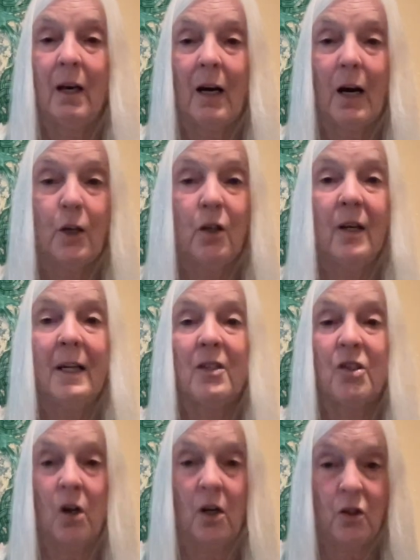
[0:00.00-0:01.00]
utter
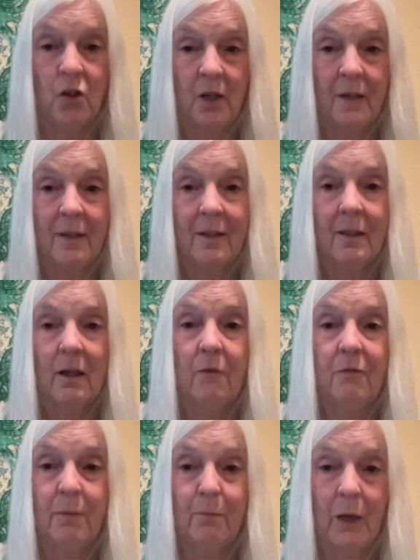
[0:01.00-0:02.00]
exhaustion of
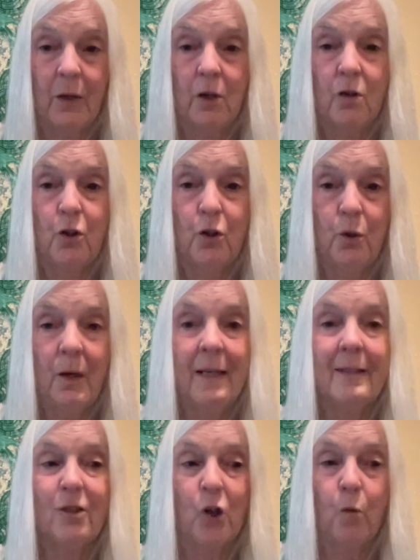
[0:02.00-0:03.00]
the mother,
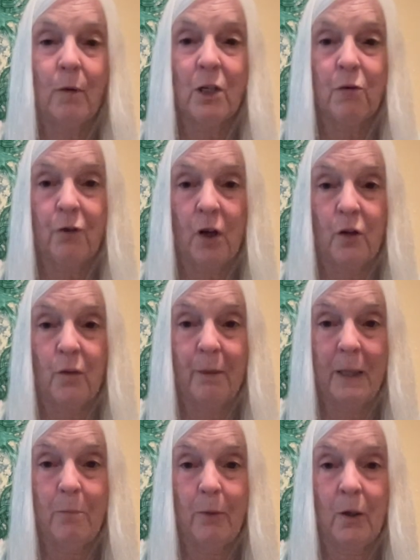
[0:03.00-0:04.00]
doing so much for other
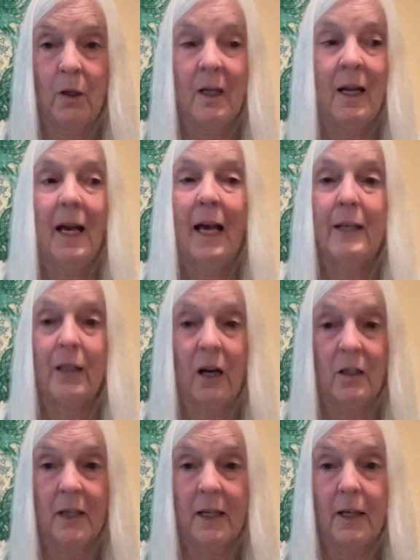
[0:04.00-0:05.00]
people and
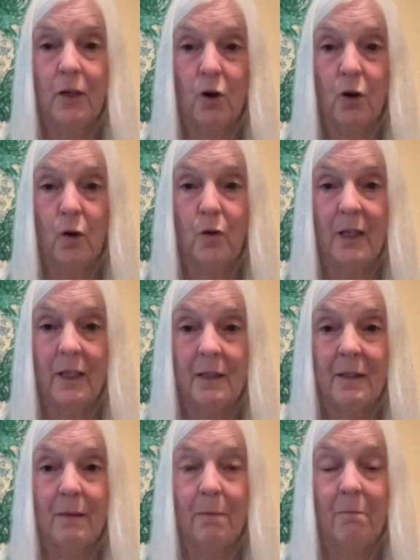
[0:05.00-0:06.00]
not getting her own
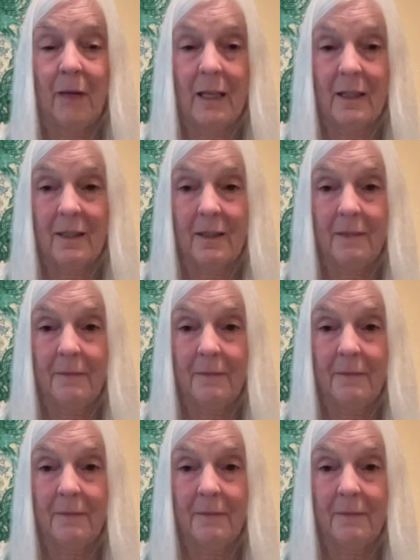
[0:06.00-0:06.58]
needs met.